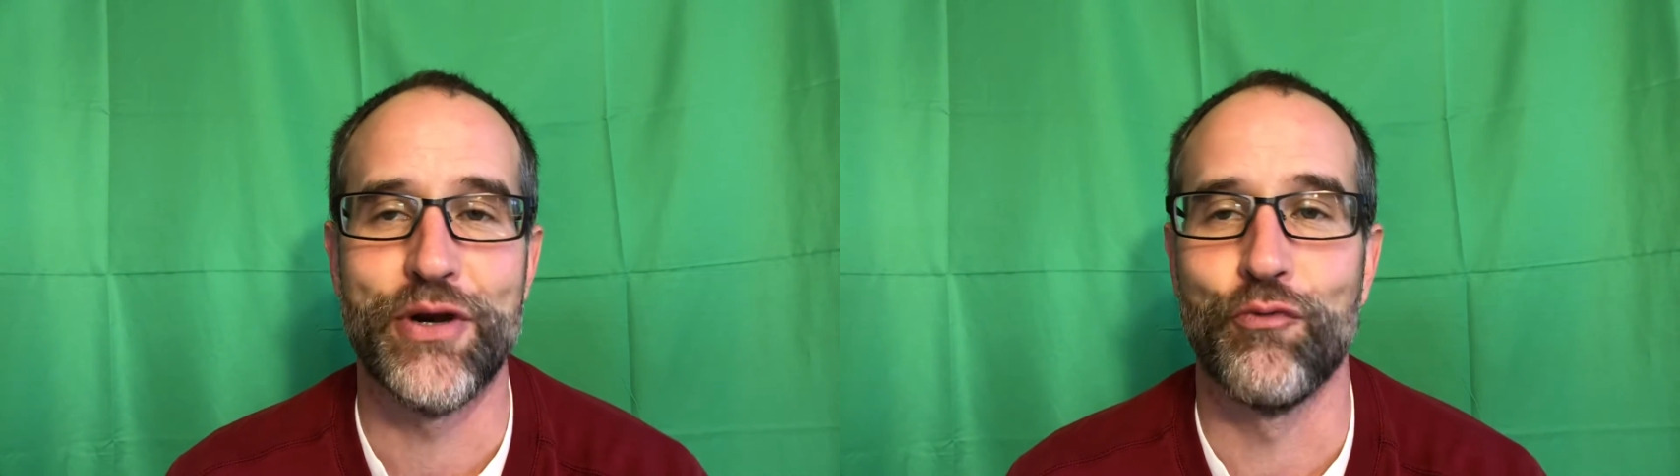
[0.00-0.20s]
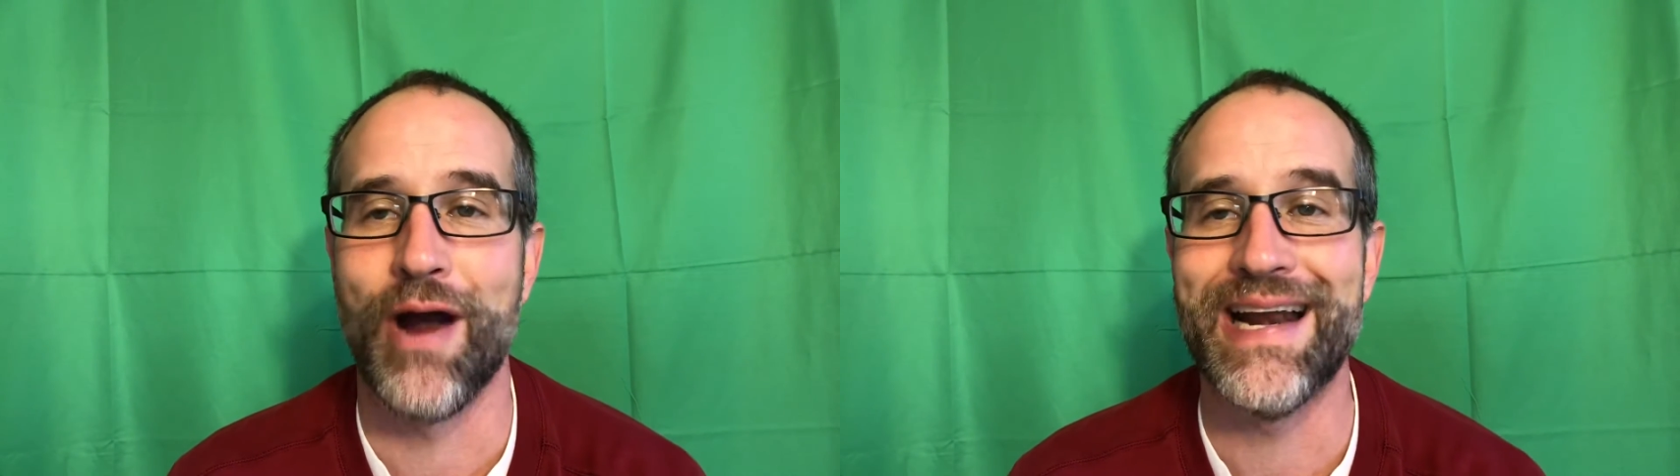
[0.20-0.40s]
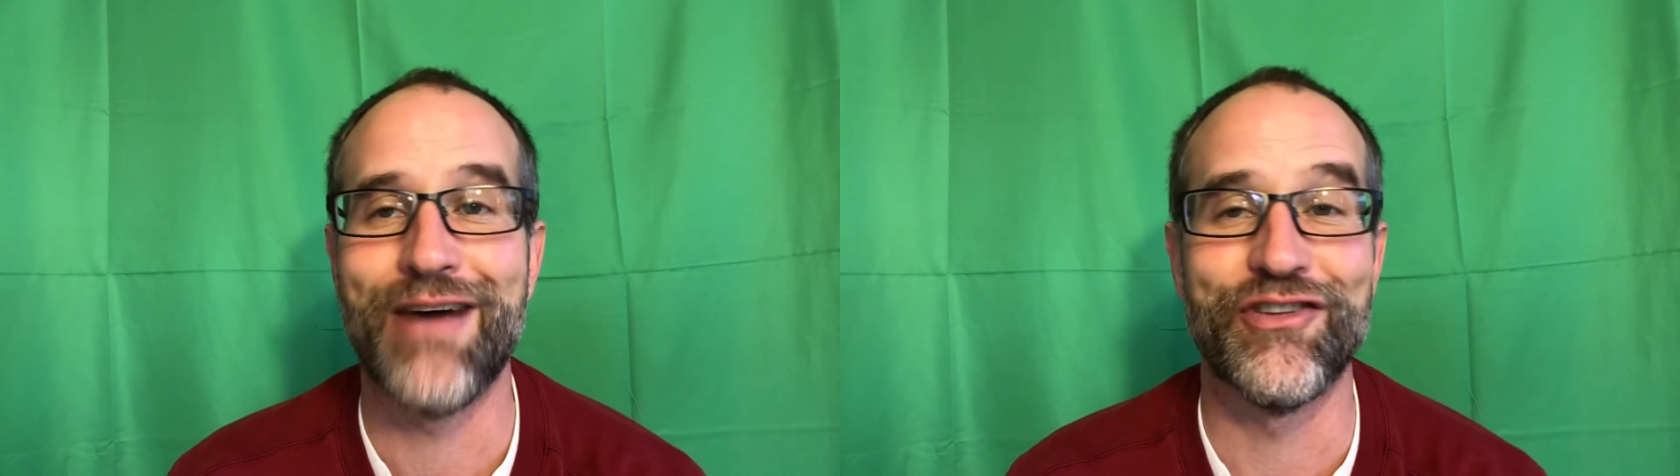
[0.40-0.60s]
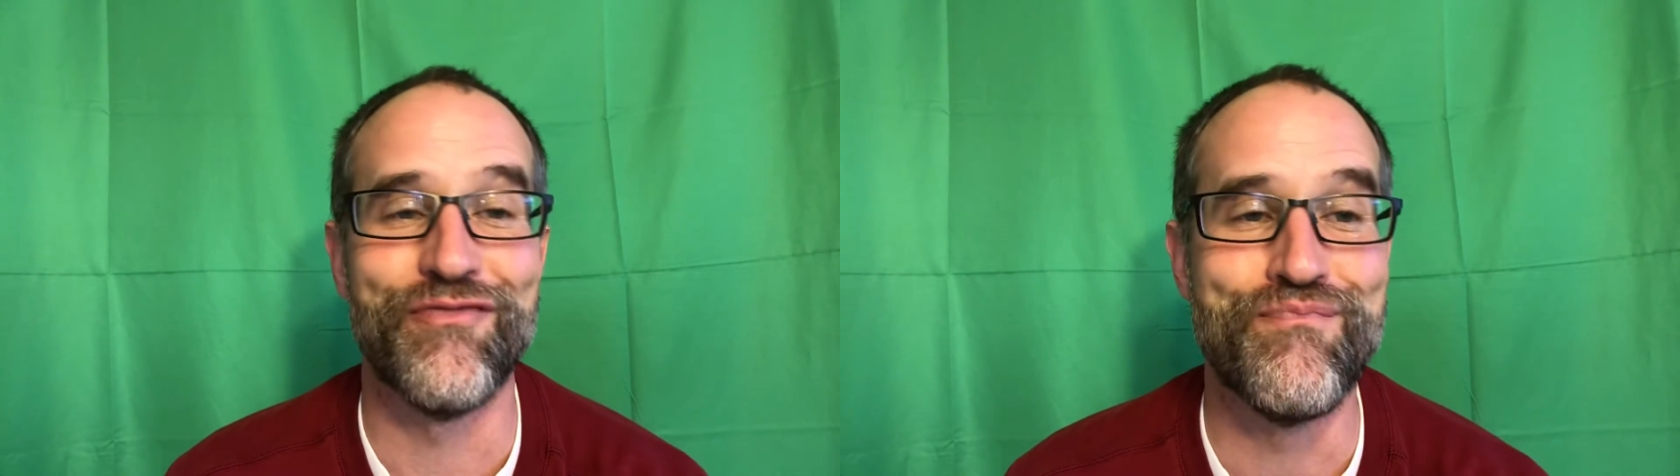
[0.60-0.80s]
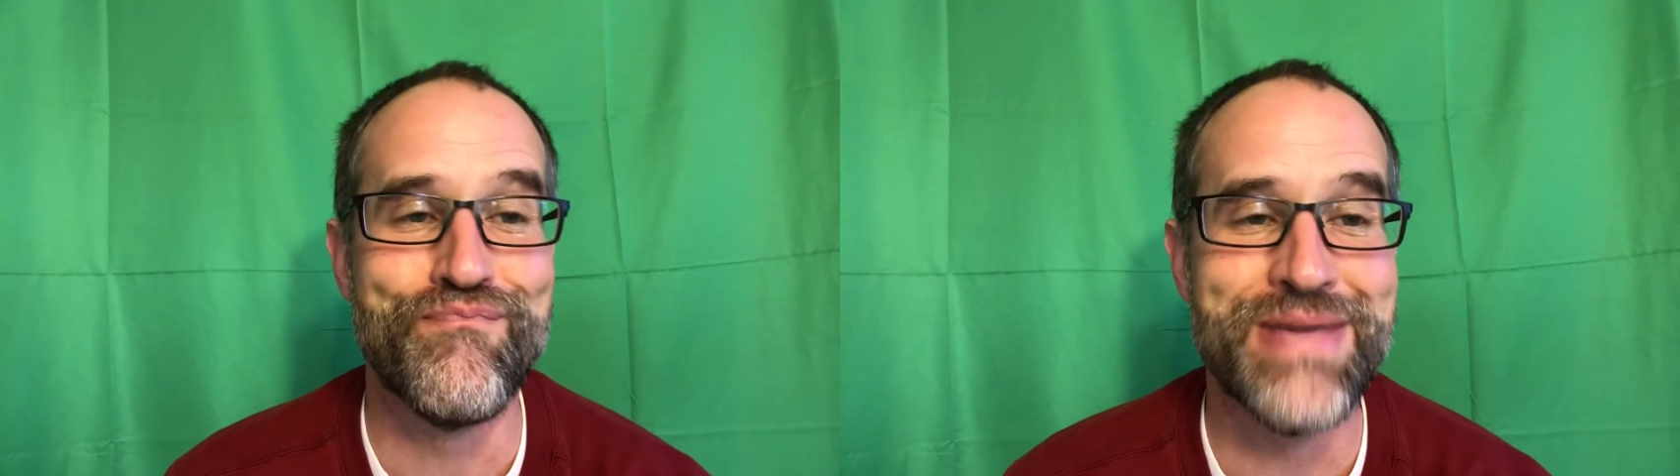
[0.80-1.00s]
right out
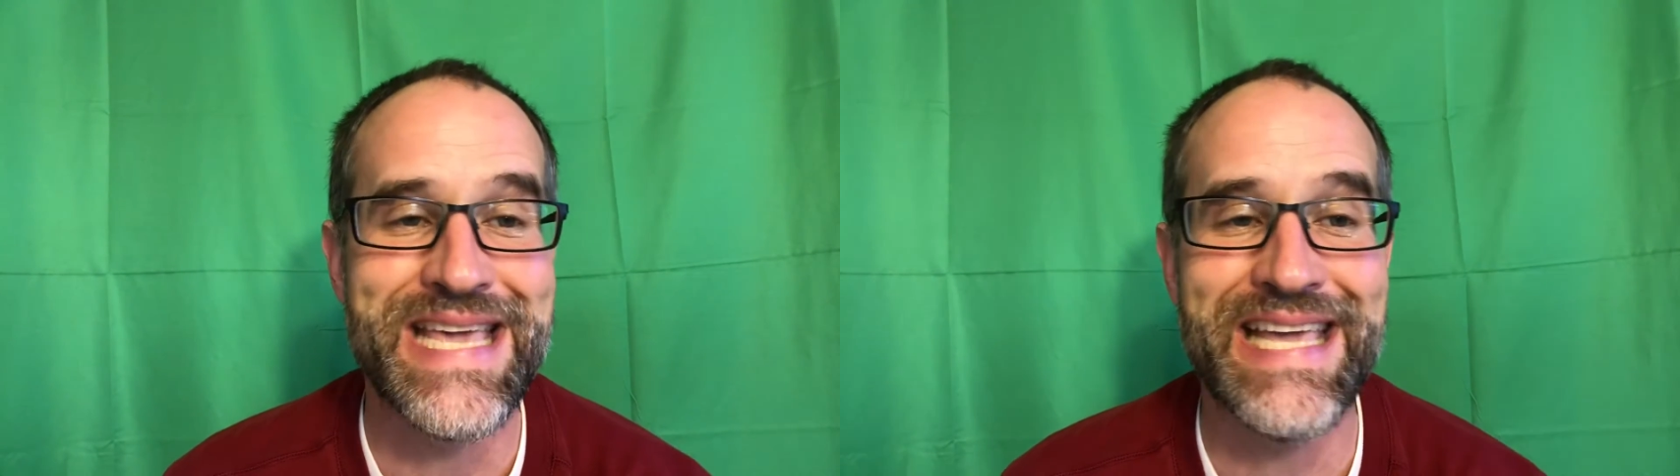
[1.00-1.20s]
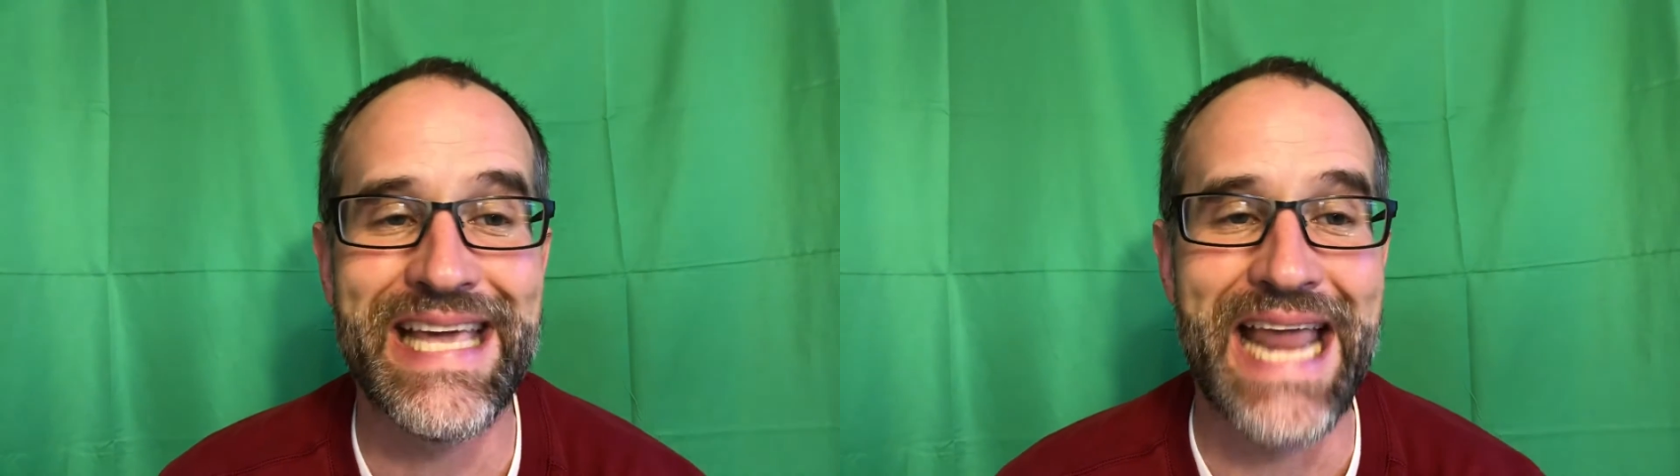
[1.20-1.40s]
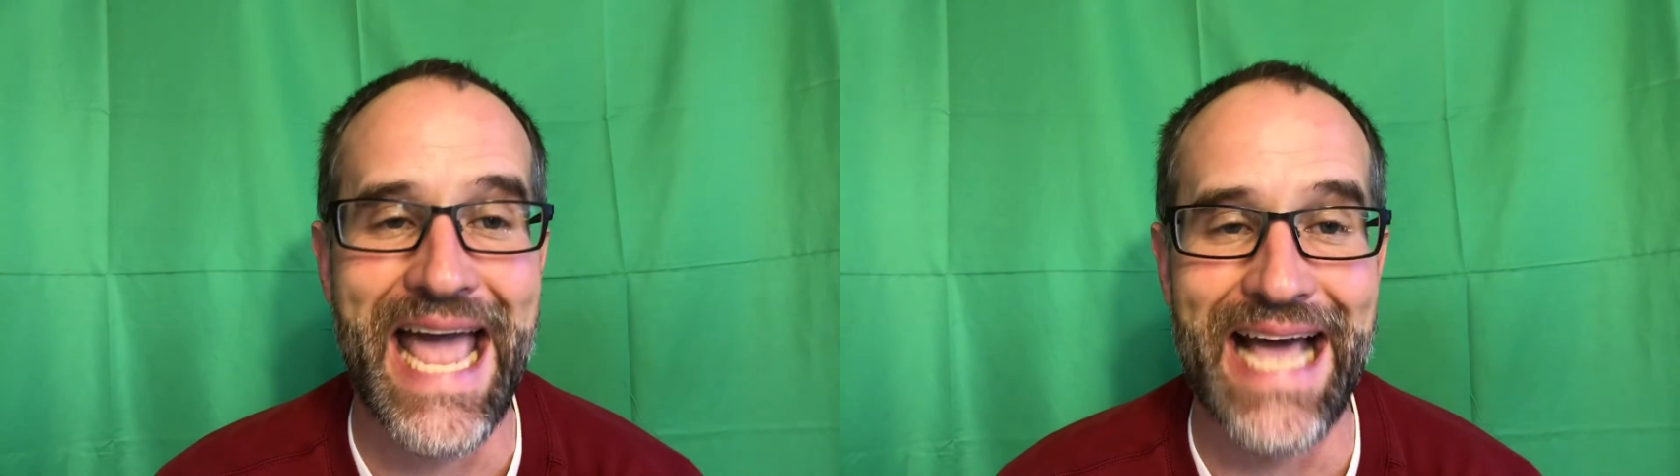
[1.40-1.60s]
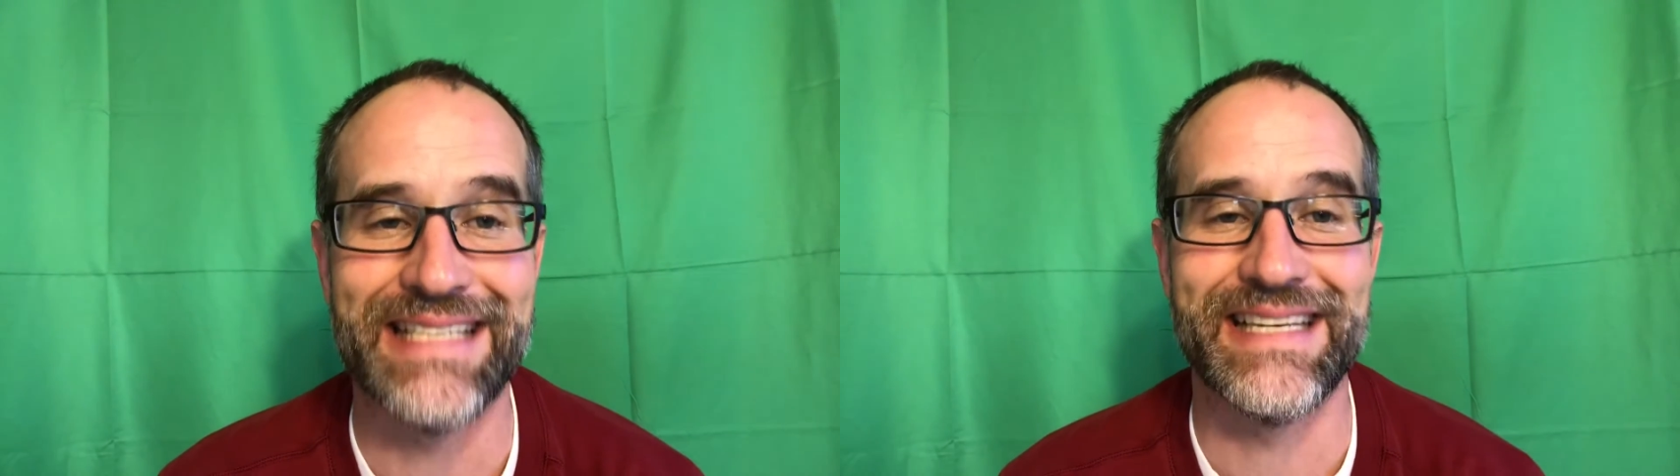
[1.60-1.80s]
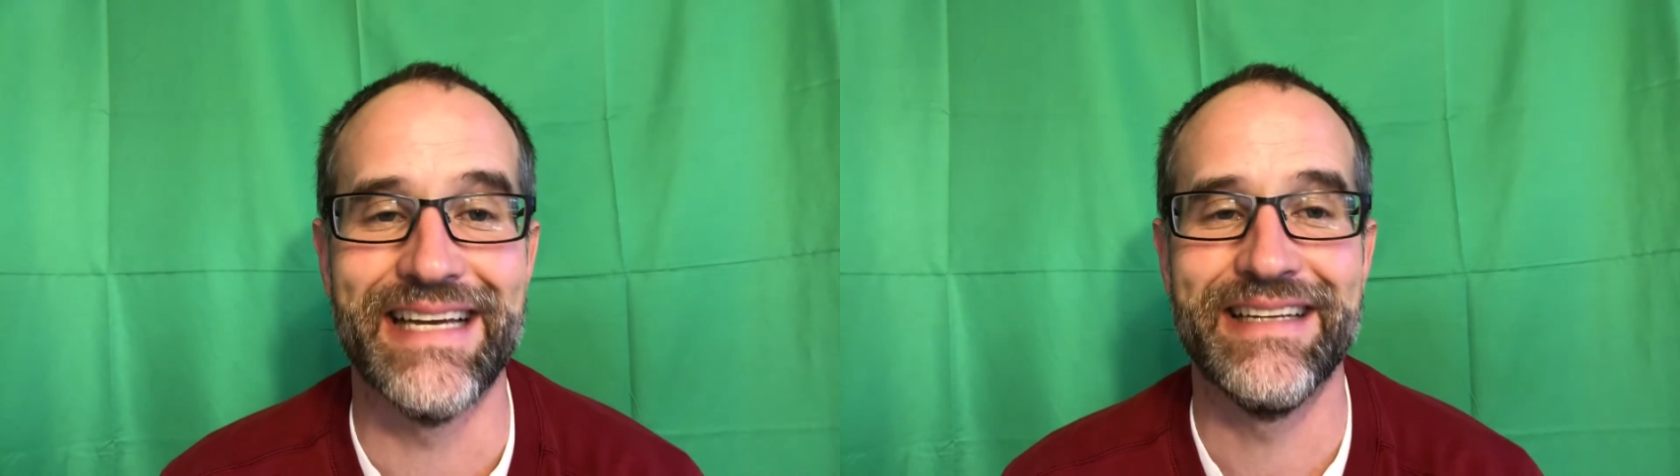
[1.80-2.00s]
of being an
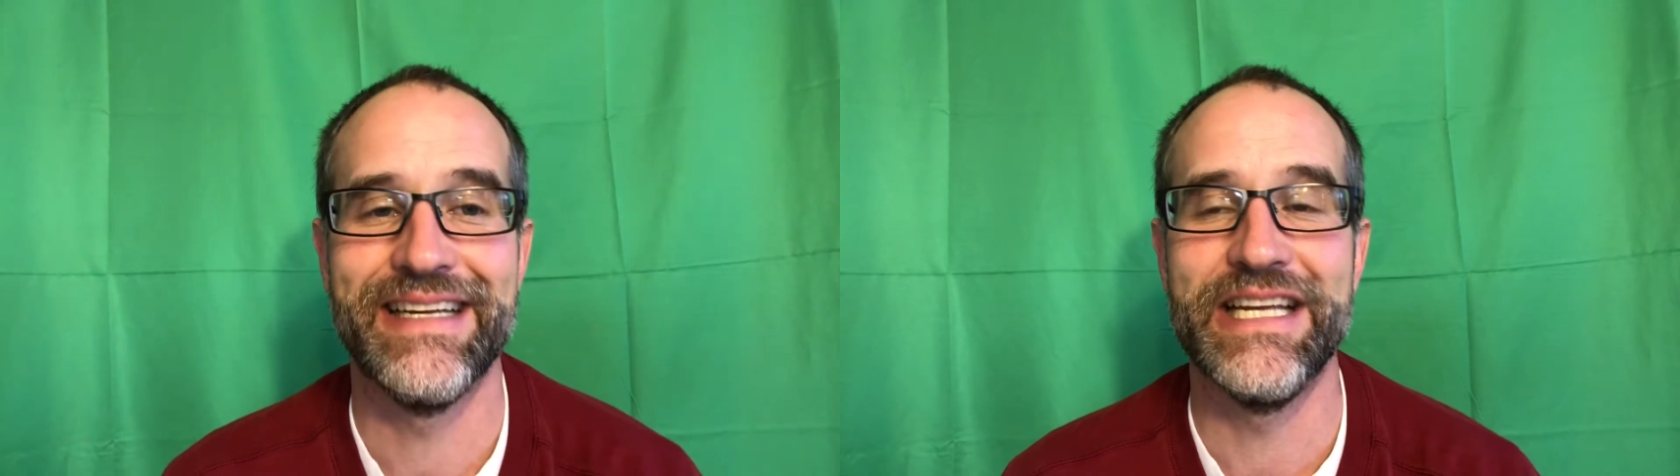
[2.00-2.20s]
asset